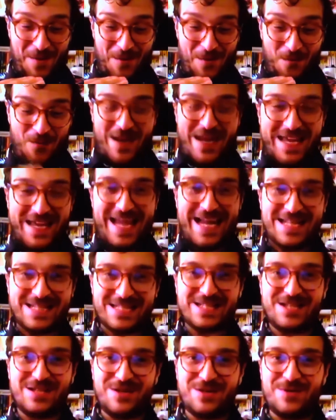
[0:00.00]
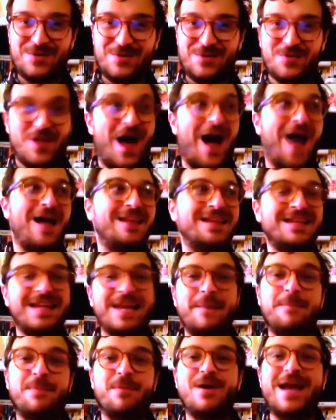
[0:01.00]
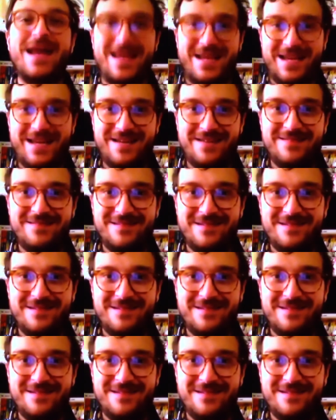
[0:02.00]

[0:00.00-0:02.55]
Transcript: We get to the holiday break,